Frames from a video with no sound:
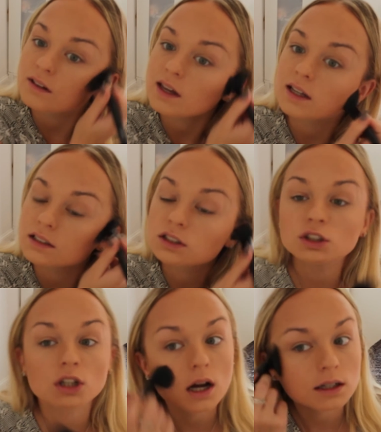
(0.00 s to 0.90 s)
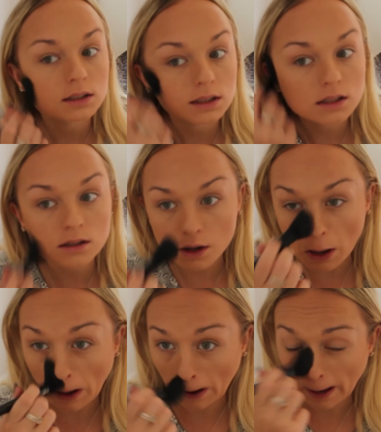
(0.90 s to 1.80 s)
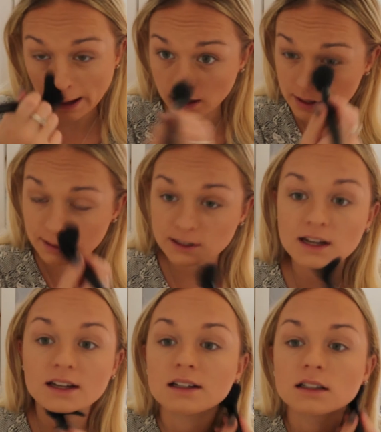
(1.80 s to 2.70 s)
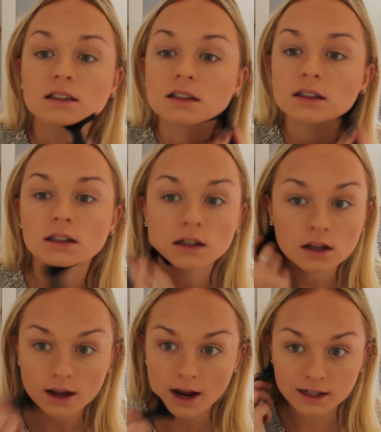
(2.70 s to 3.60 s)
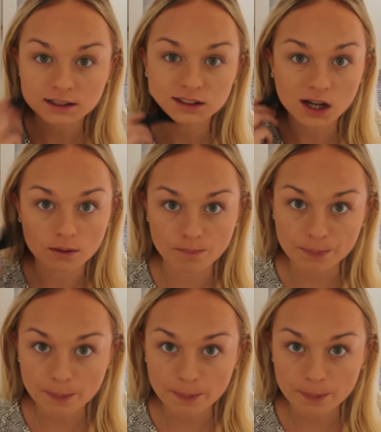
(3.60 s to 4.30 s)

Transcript: It's just easy and it's done.